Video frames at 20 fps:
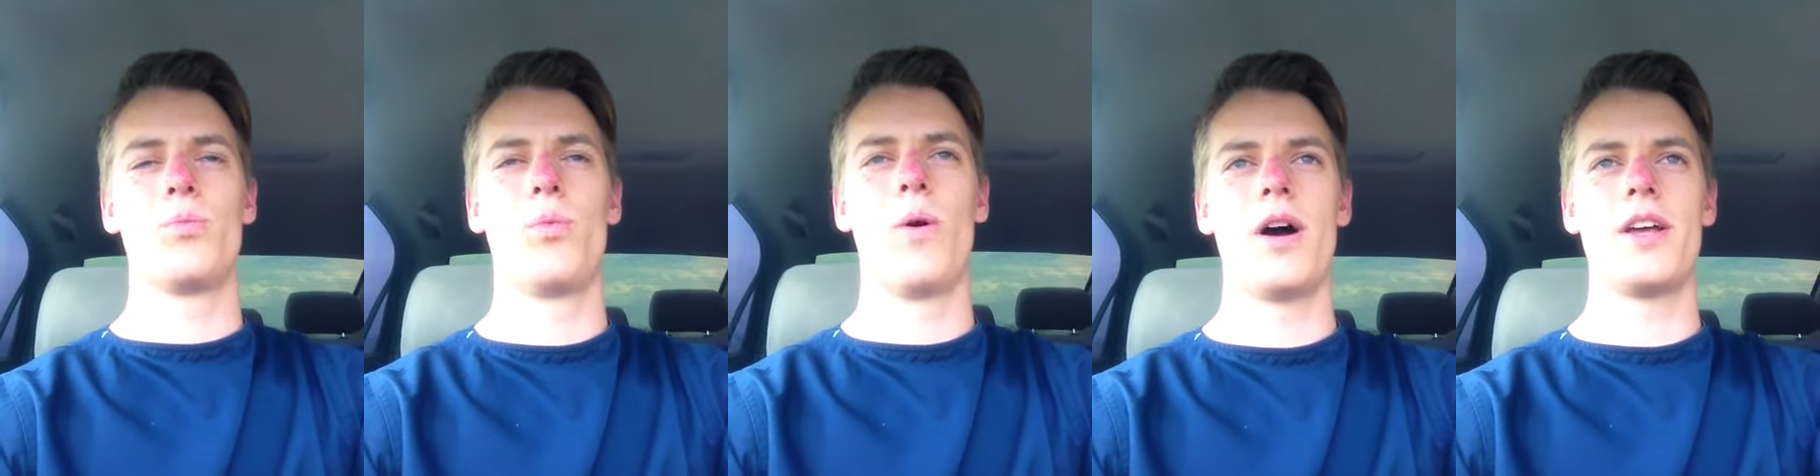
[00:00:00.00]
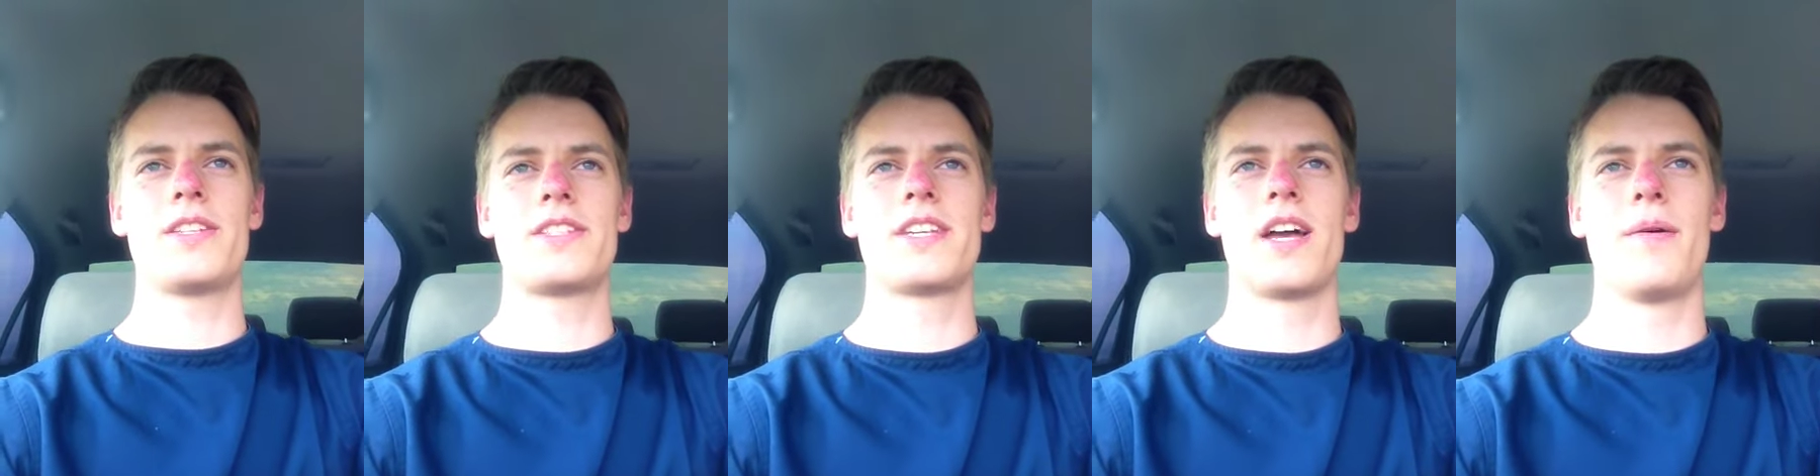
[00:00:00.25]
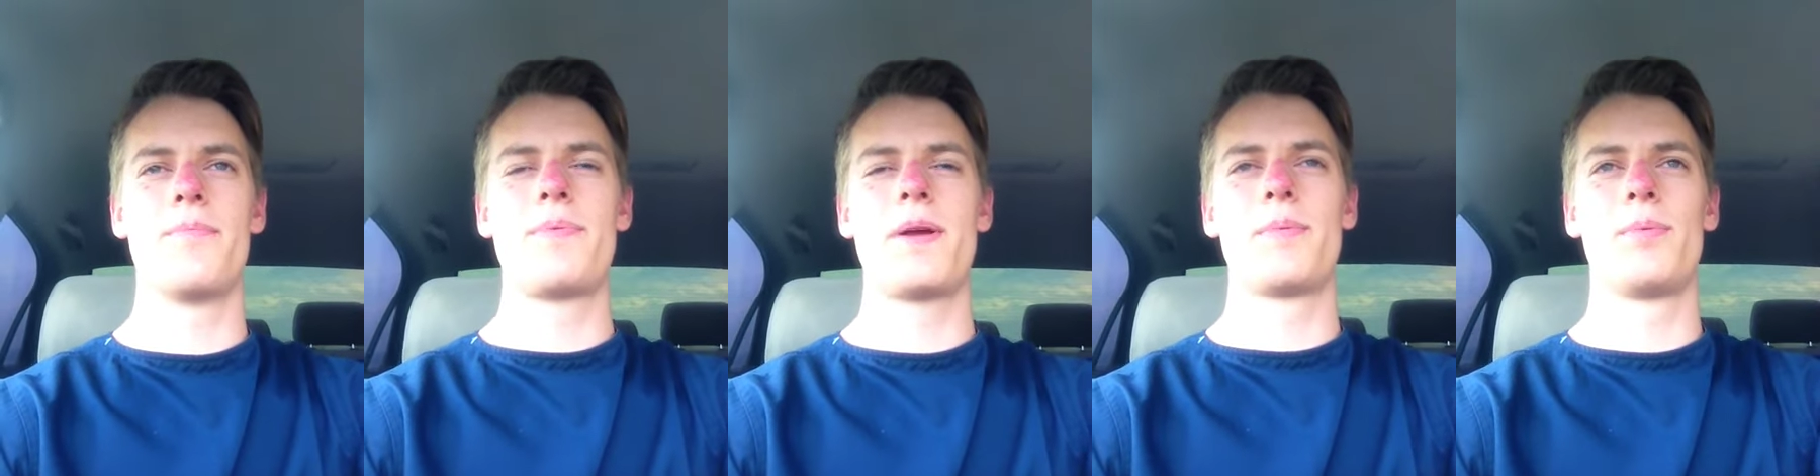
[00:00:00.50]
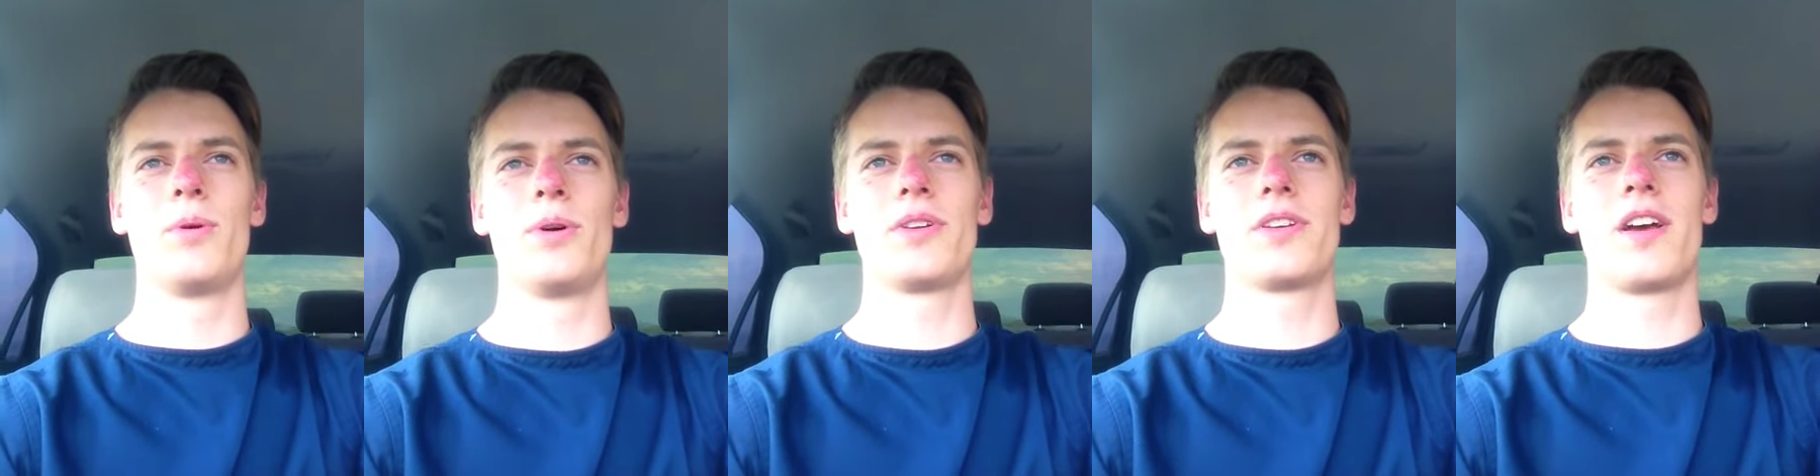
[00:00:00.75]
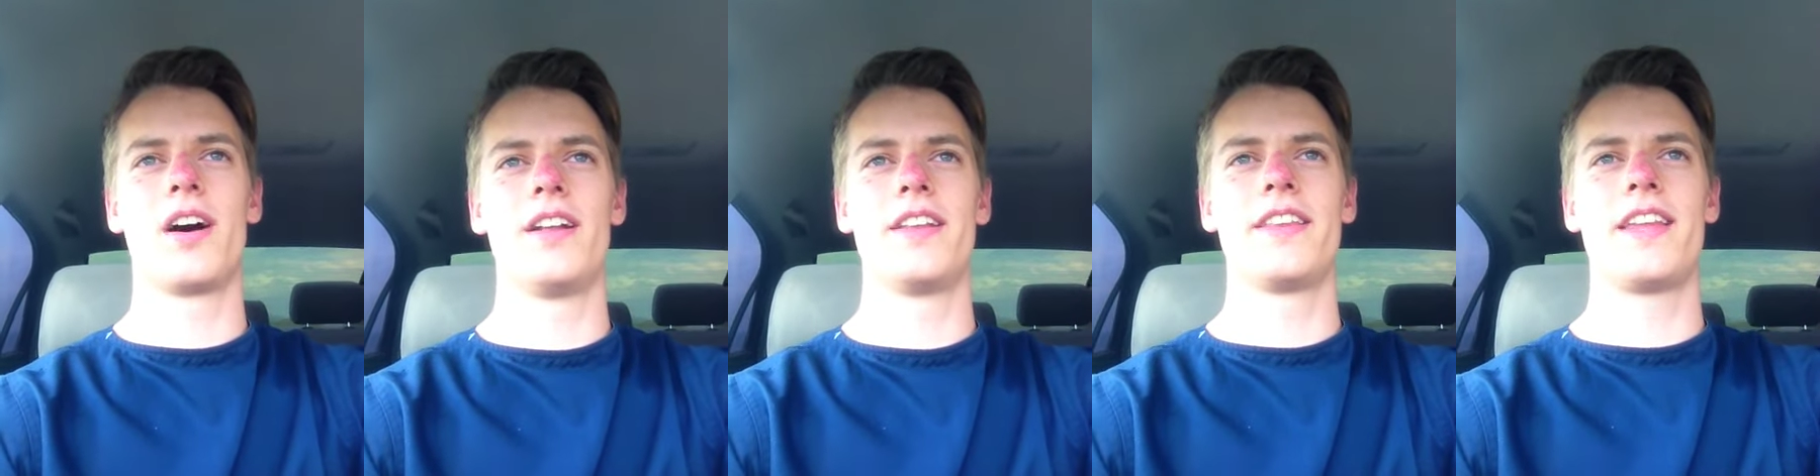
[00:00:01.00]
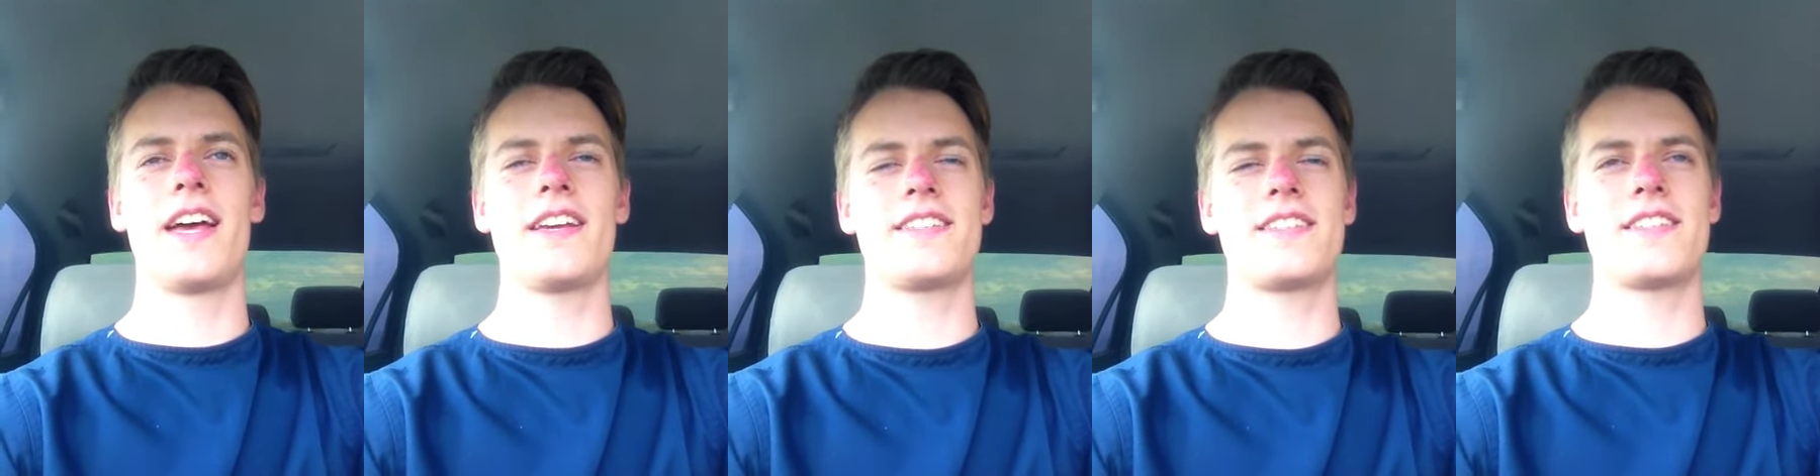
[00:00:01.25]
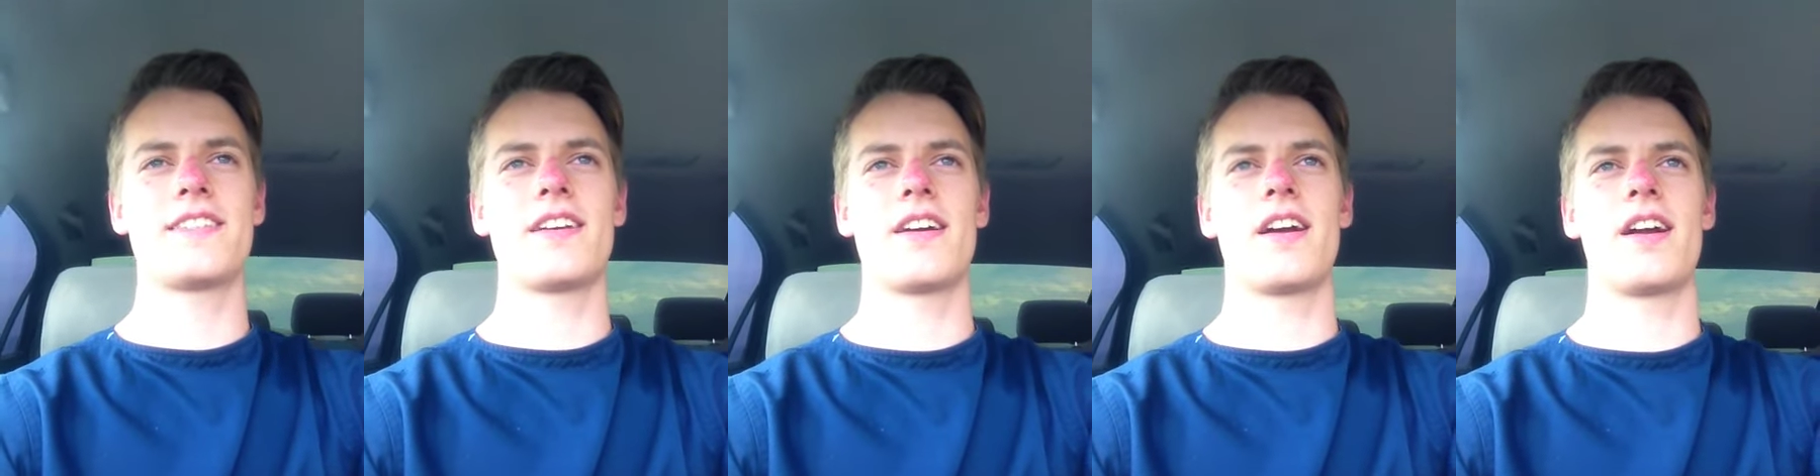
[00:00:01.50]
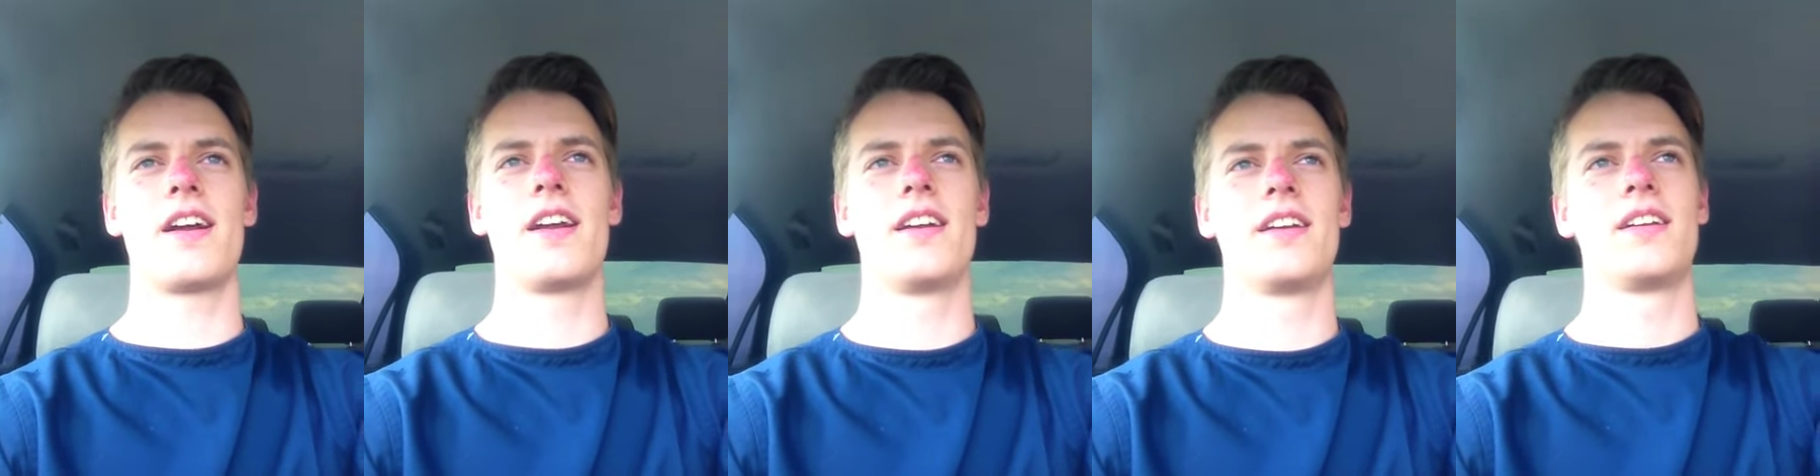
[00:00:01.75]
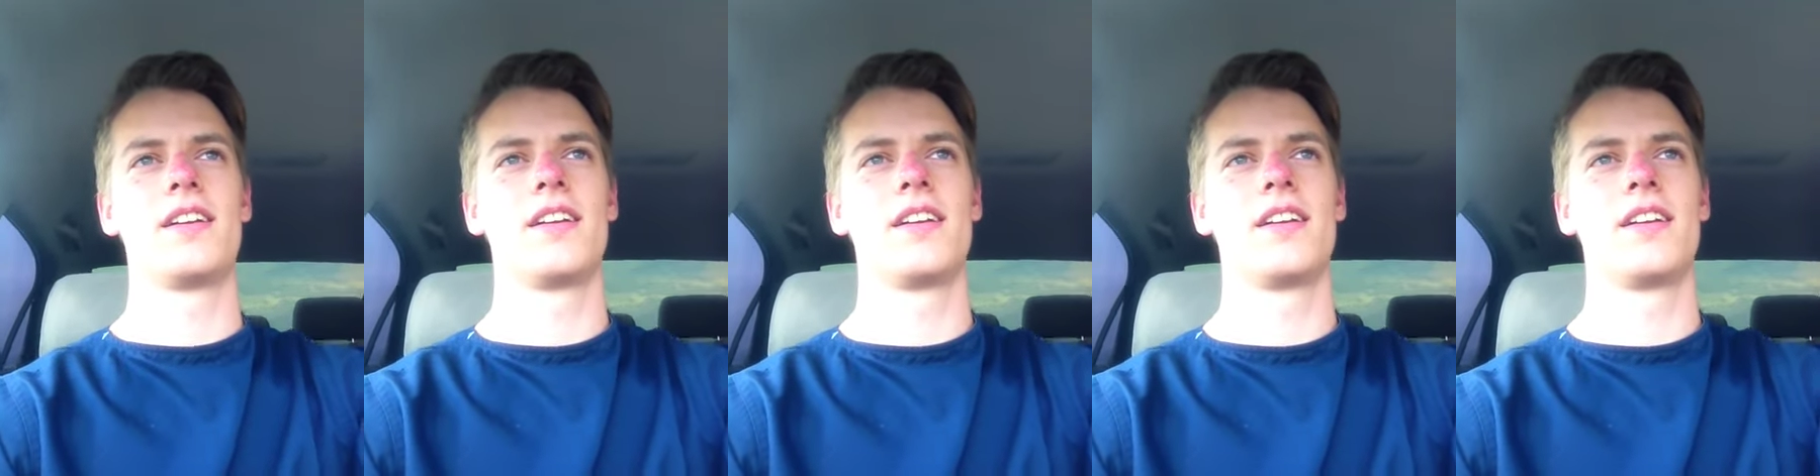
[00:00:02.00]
what some people would call necessary.